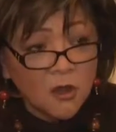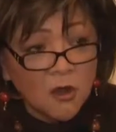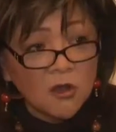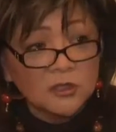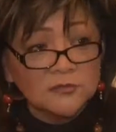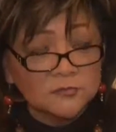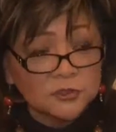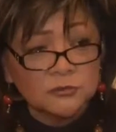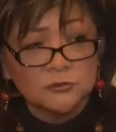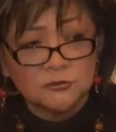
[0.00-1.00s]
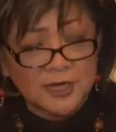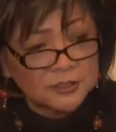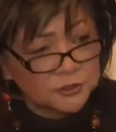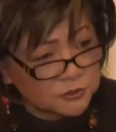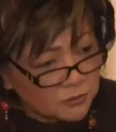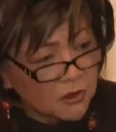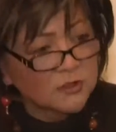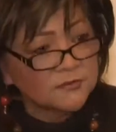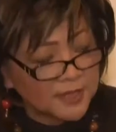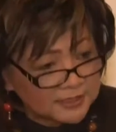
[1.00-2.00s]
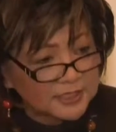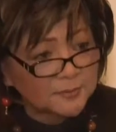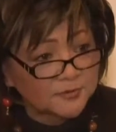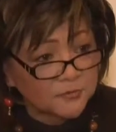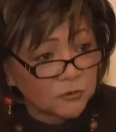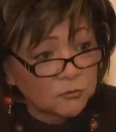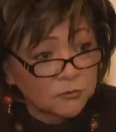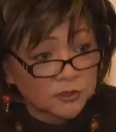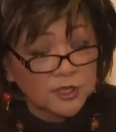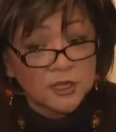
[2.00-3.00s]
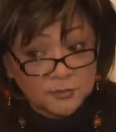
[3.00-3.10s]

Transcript: Try to do all of that type of homework